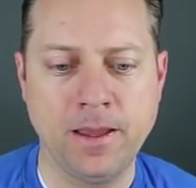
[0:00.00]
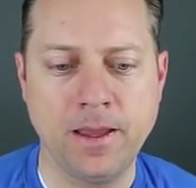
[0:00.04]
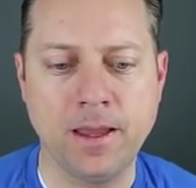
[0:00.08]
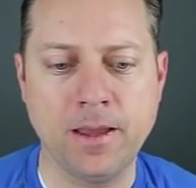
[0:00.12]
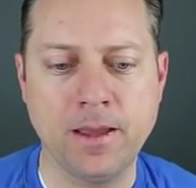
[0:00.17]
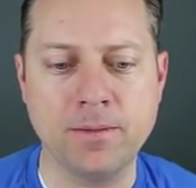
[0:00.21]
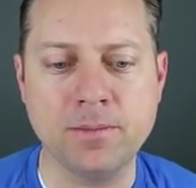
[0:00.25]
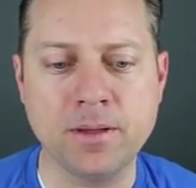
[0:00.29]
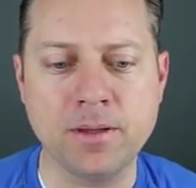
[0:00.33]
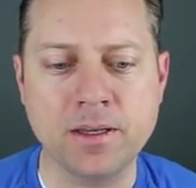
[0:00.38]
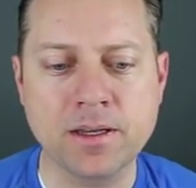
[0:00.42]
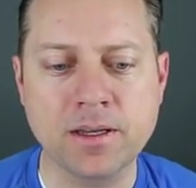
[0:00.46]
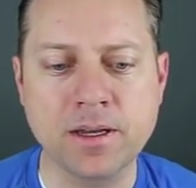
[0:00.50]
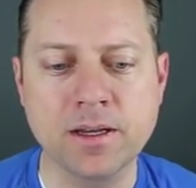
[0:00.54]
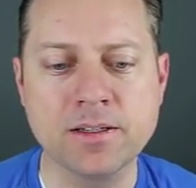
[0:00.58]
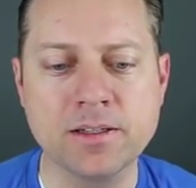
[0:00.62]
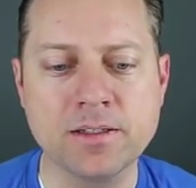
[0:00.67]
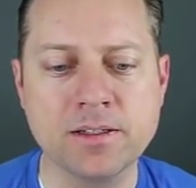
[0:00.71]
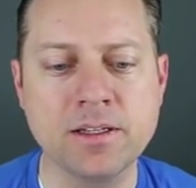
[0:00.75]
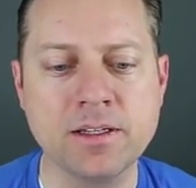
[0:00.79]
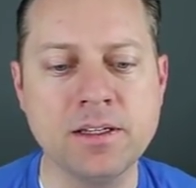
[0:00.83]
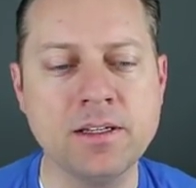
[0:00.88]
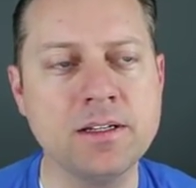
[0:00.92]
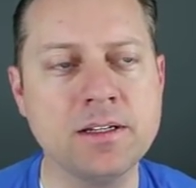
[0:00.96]
And
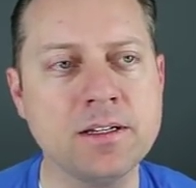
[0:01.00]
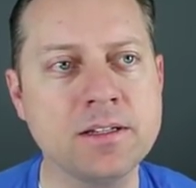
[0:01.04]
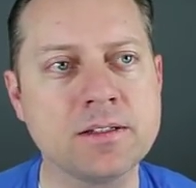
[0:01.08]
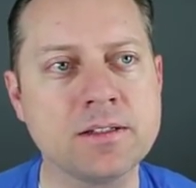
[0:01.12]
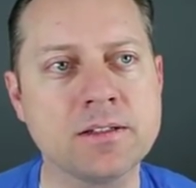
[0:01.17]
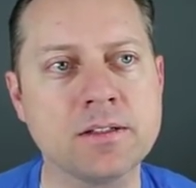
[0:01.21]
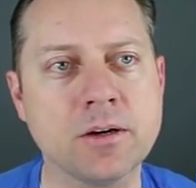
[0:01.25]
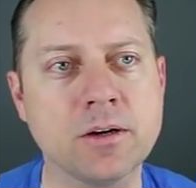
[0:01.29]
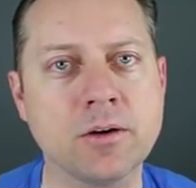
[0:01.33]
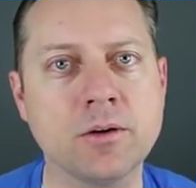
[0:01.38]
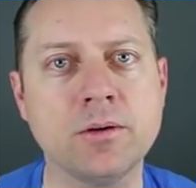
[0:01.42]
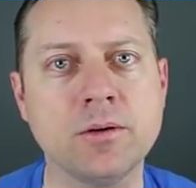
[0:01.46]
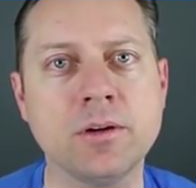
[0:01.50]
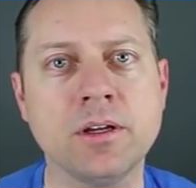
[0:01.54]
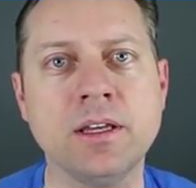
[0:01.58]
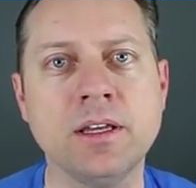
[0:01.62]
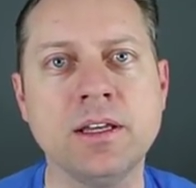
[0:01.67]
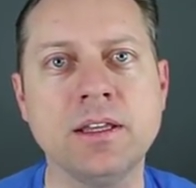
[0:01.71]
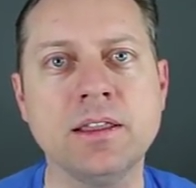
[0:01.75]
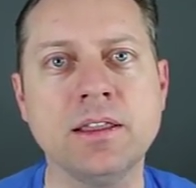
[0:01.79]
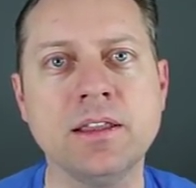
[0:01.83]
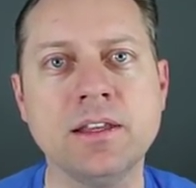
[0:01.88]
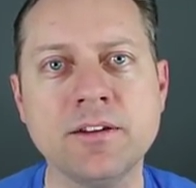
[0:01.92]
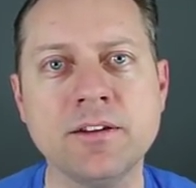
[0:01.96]
because he did so,
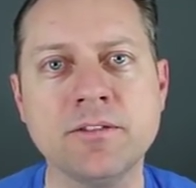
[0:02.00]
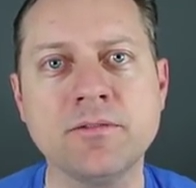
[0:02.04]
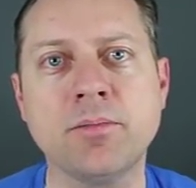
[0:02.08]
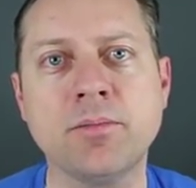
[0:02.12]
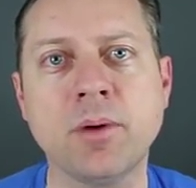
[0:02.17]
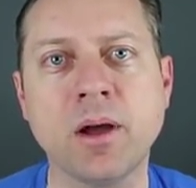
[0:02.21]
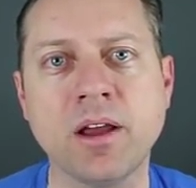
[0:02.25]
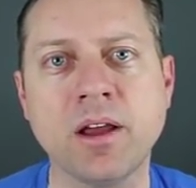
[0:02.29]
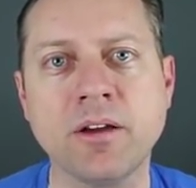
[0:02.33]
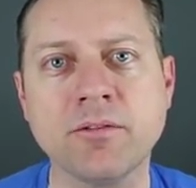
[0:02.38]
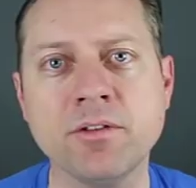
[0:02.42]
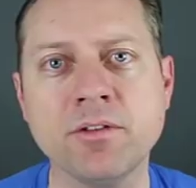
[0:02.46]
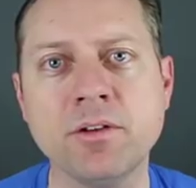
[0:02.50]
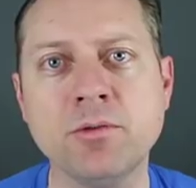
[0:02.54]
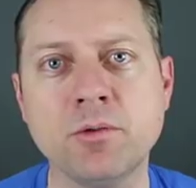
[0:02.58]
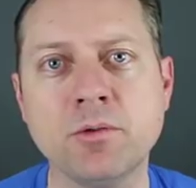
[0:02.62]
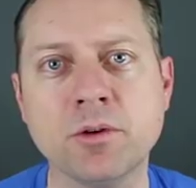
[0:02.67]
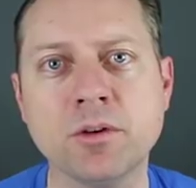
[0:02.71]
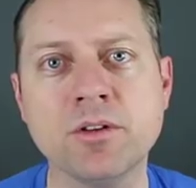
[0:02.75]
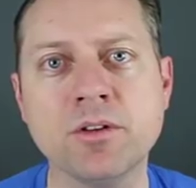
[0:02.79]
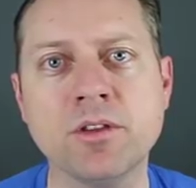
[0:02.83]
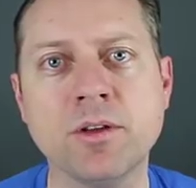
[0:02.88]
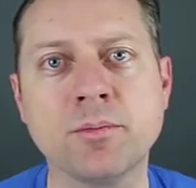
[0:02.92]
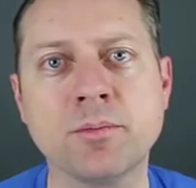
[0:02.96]
he lived by every
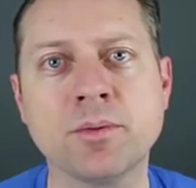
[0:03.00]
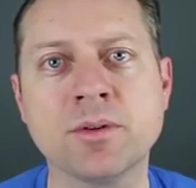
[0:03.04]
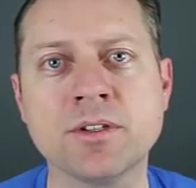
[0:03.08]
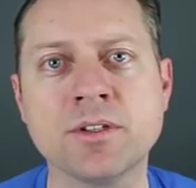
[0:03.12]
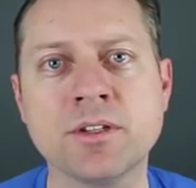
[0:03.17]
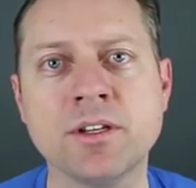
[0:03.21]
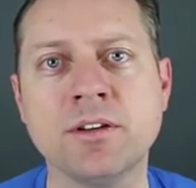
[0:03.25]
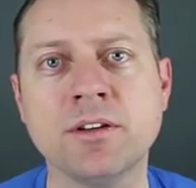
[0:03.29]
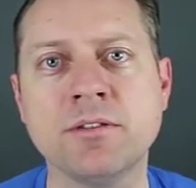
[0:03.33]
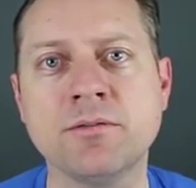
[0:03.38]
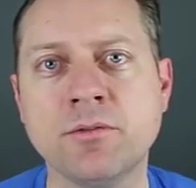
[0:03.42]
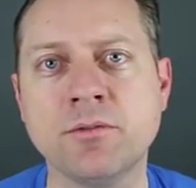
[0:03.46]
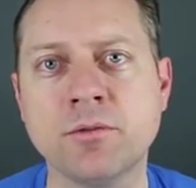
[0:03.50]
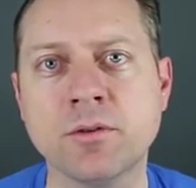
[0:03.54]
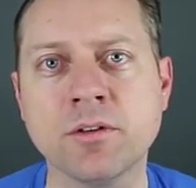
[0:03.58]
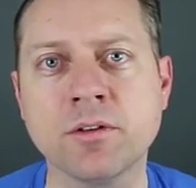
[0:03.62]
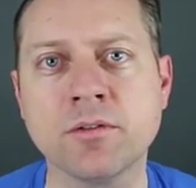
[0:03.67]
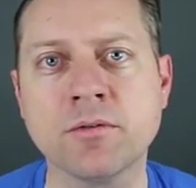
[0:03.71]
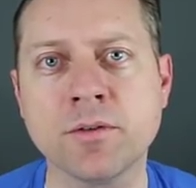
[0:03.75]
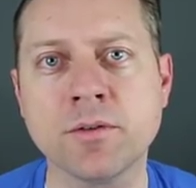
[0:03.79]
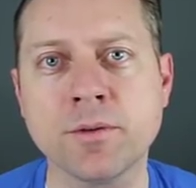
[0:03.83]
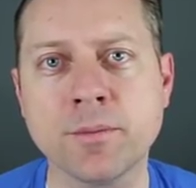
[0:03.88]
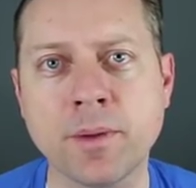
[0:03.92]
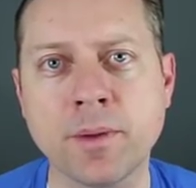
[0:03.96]
word that proceeded forth
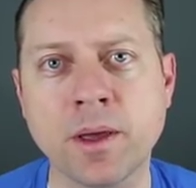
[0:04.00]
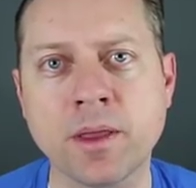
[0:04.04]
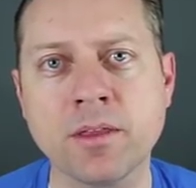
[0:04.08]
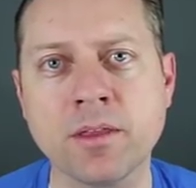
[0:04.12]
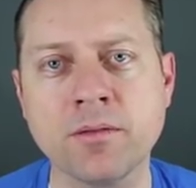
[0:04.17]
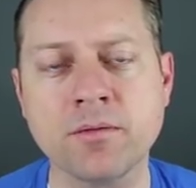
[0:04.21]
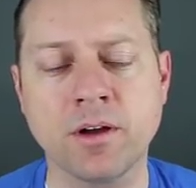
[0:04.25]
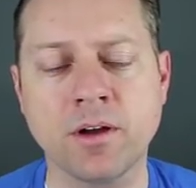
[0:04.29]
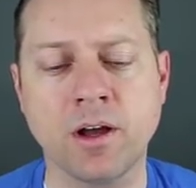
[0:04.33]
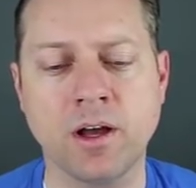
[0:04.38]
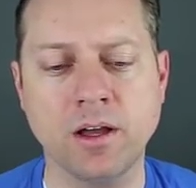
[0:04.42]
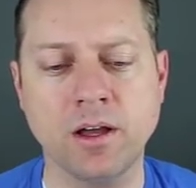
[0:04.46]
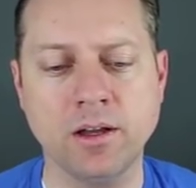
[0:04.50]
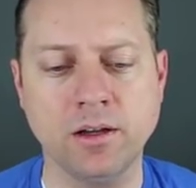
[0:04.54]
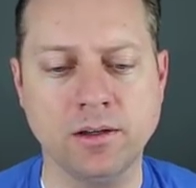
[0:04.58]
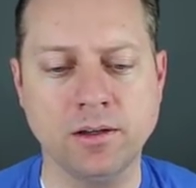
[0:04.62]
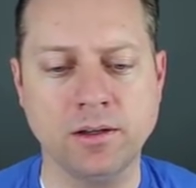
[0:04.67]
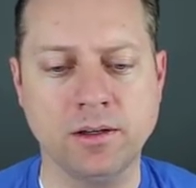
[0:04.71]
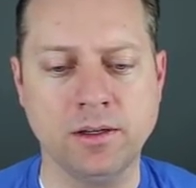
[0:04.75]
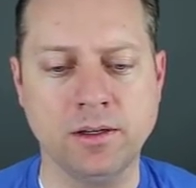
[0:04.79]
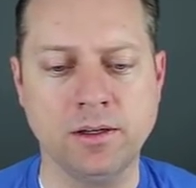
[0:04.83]
from the mouth of God.